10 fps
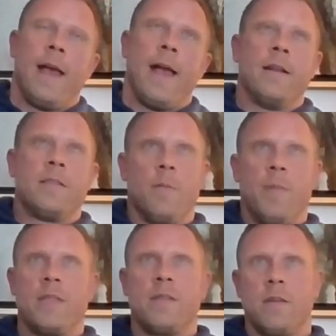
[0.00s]
And as the
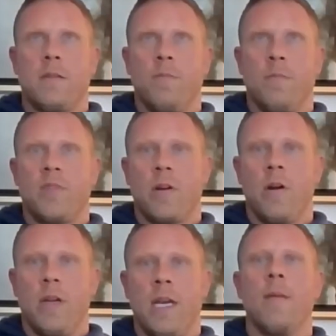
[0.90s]
business
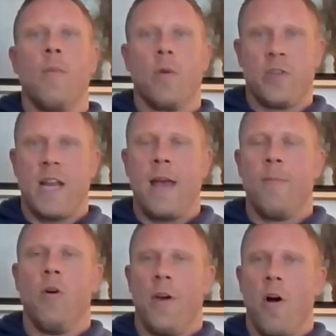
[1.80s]
started to get more
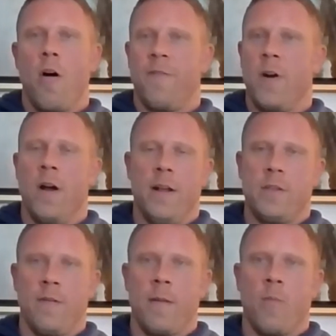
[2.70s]
stable on all fronts,
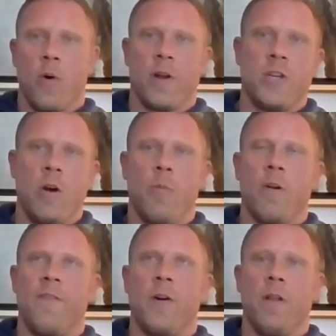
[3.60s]
we've got a mortgage note
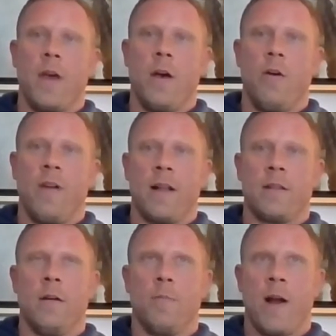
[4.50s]
portfolio, got
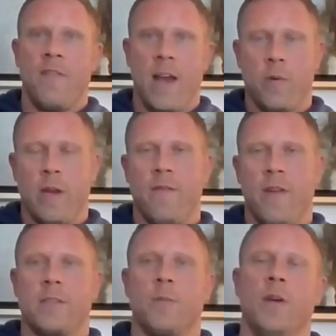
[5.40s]
the private equity
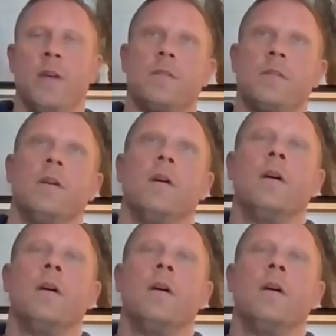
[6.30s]
investments,